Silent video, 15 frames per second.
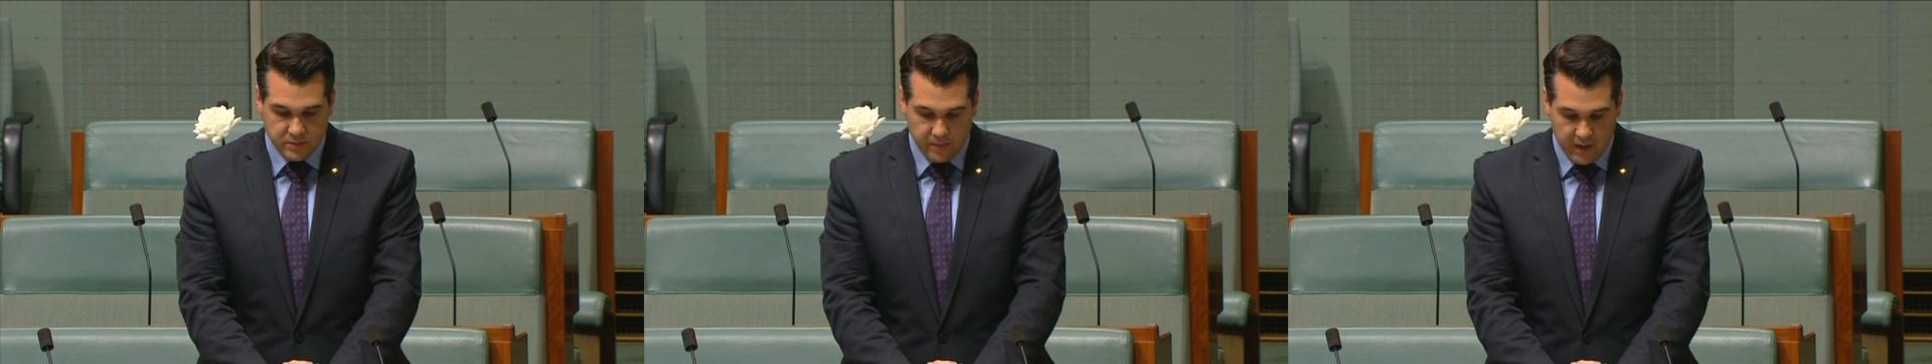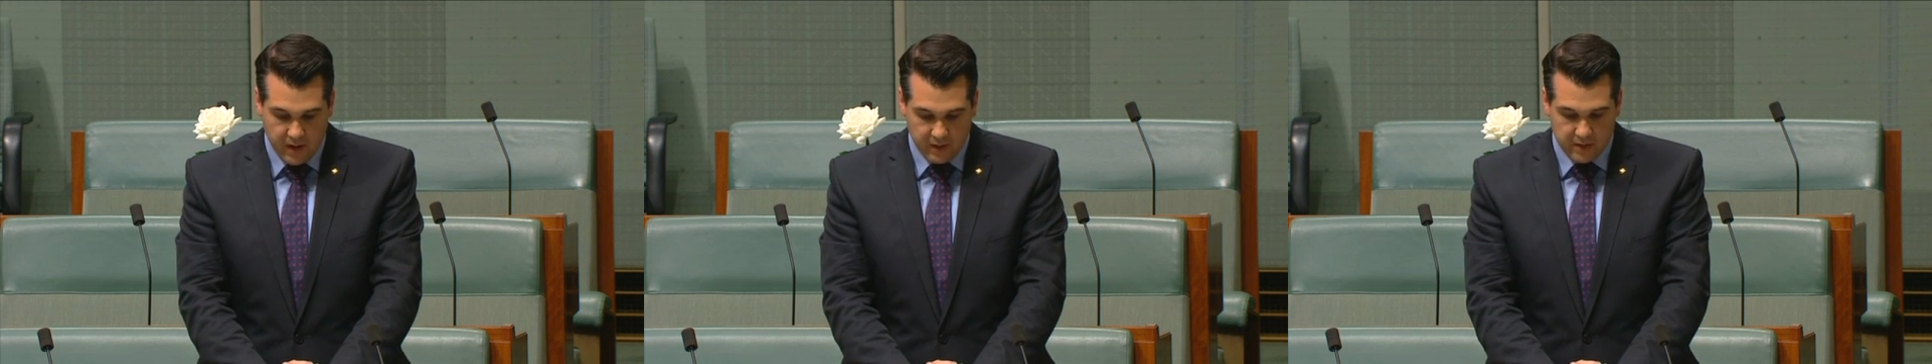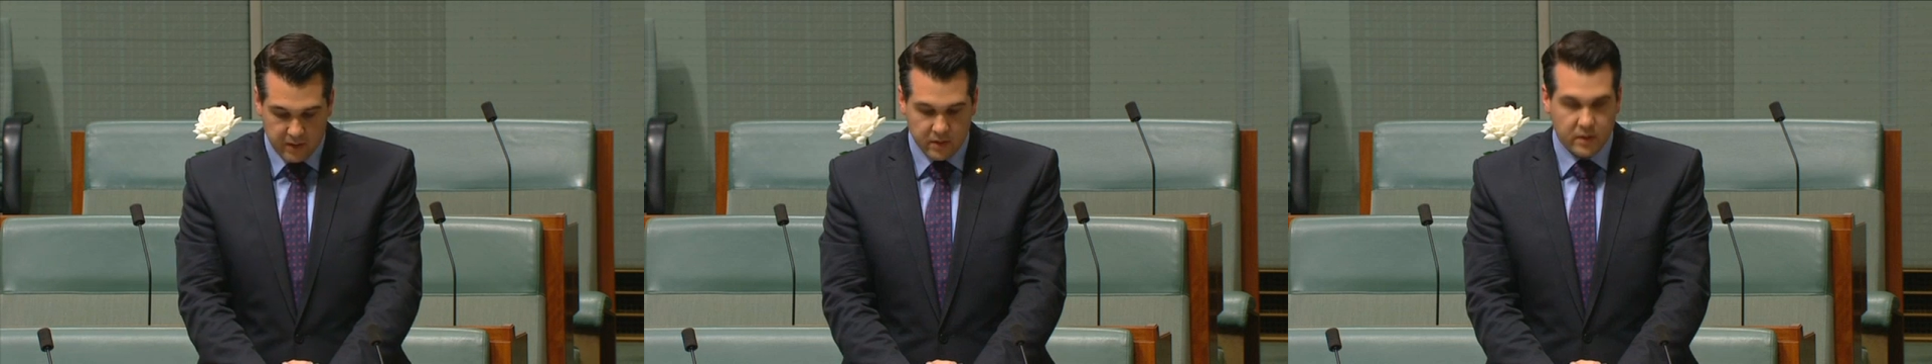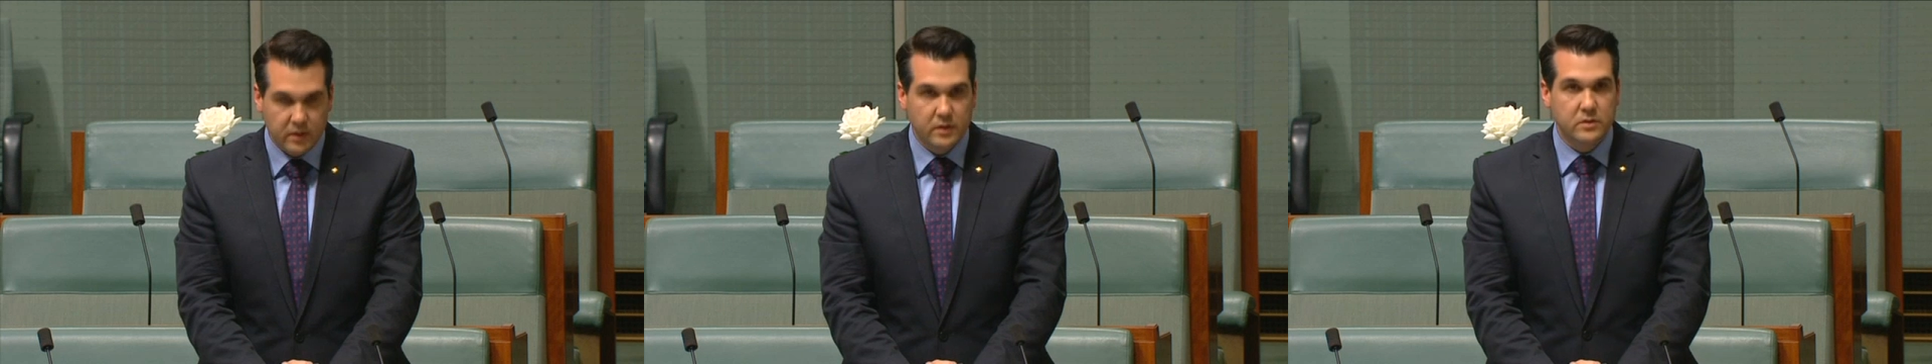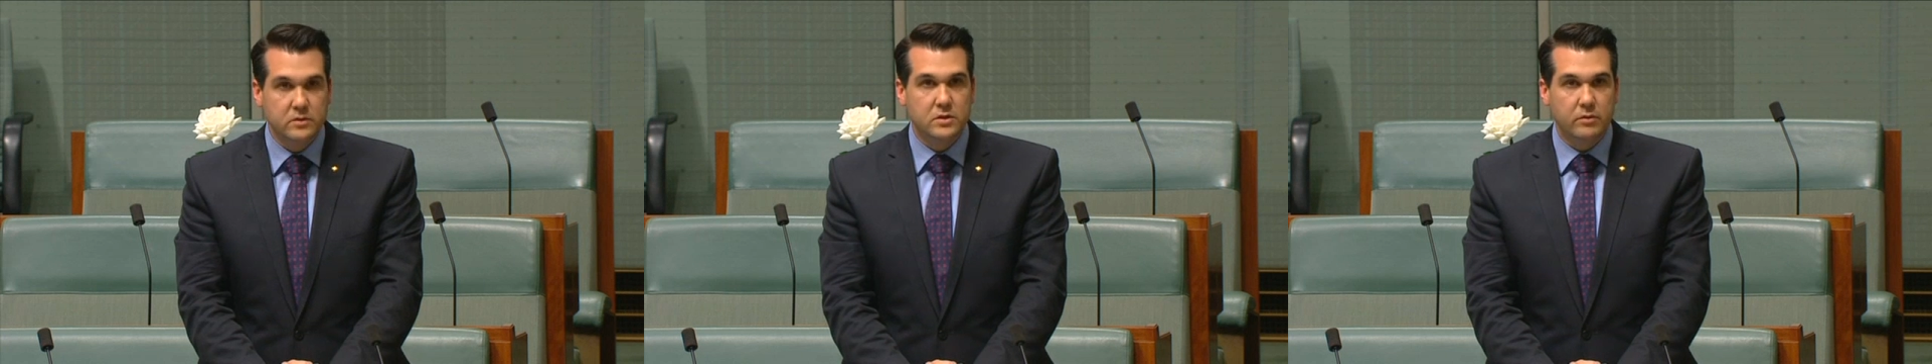bike
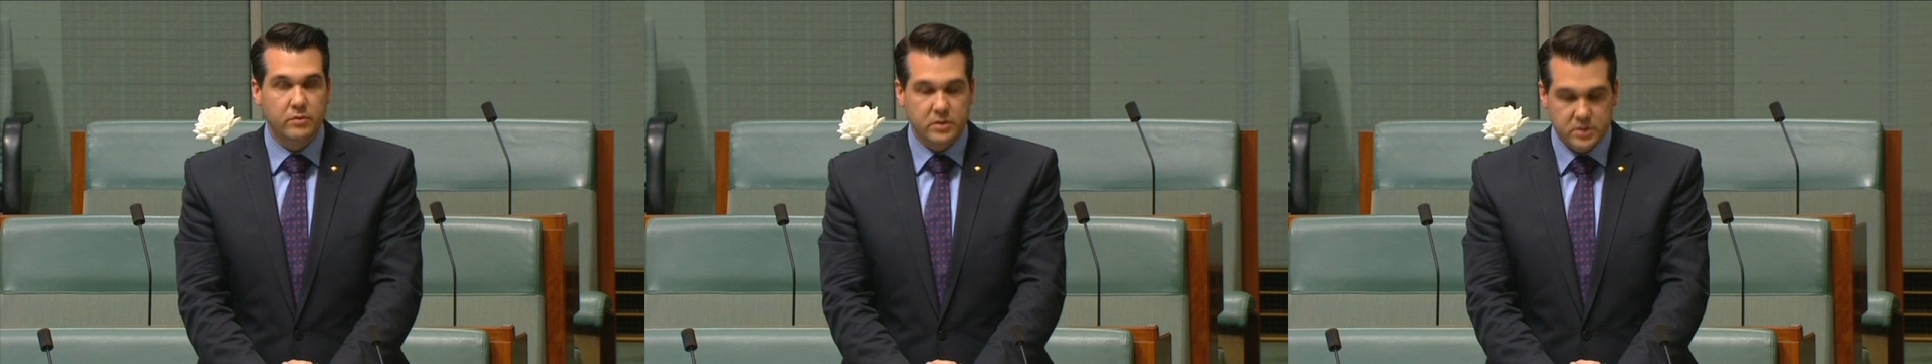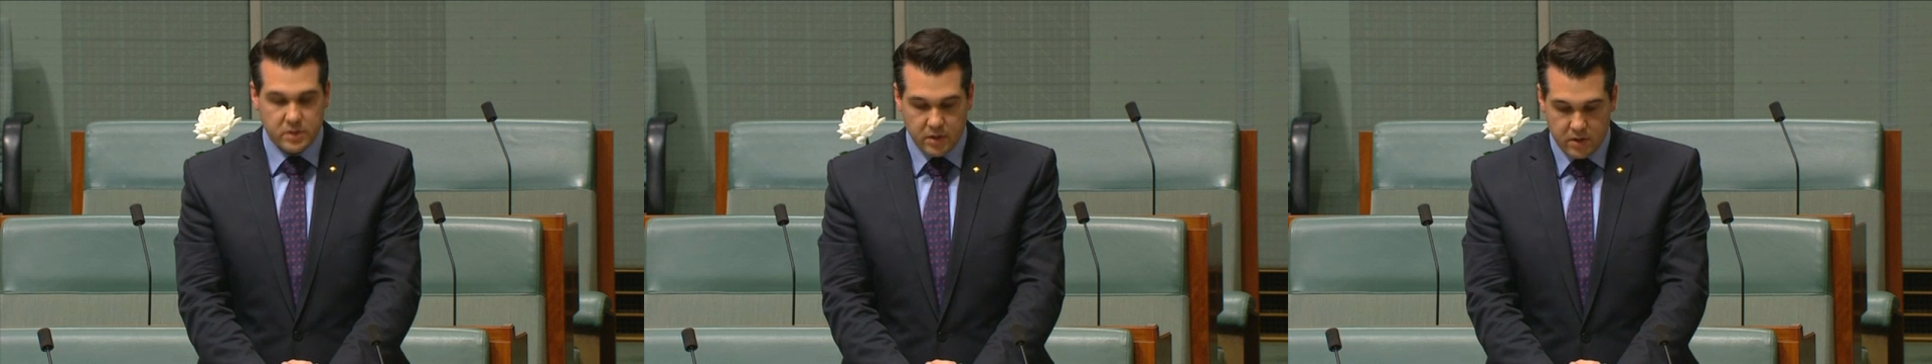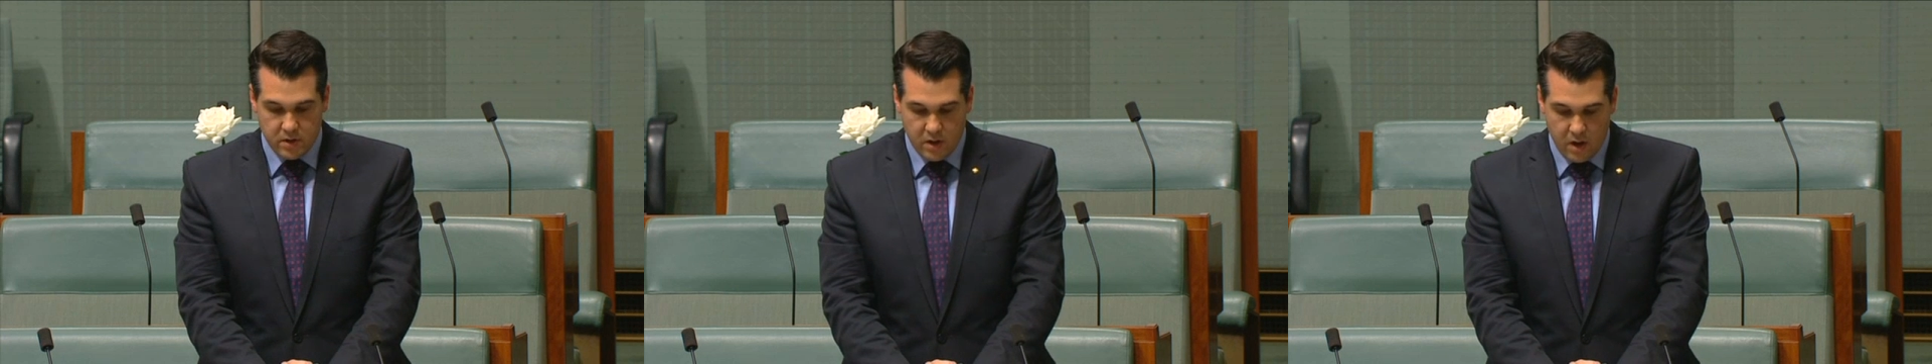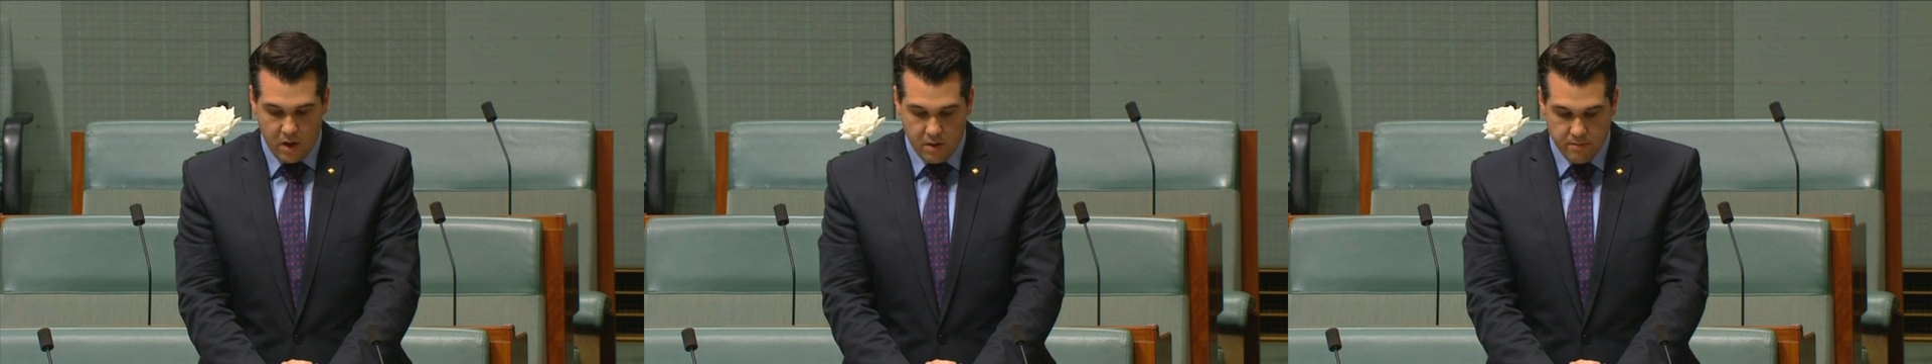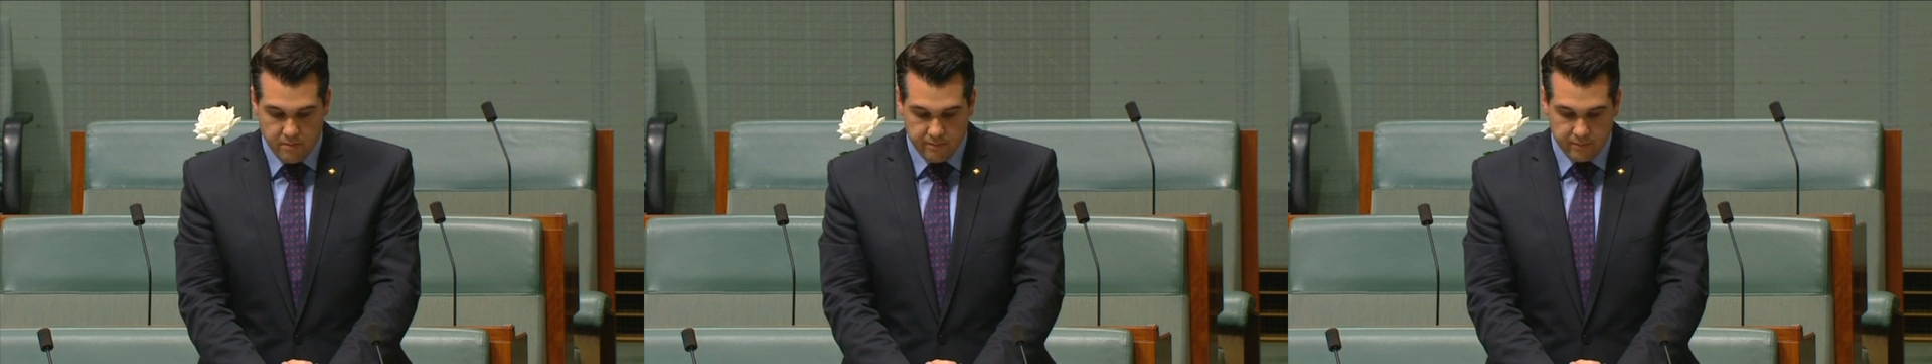to return
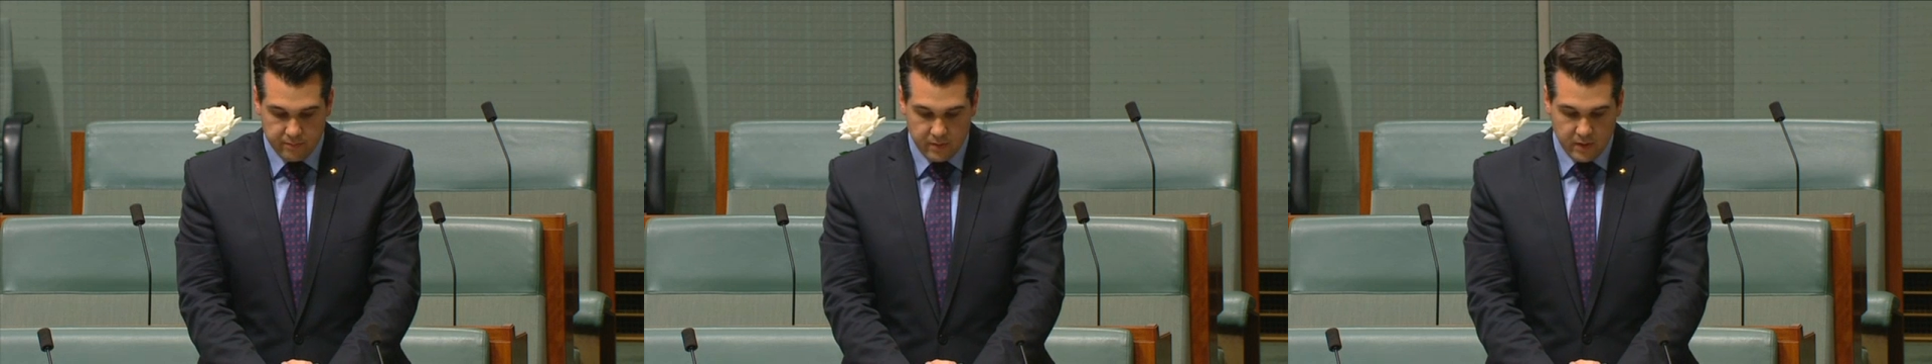home,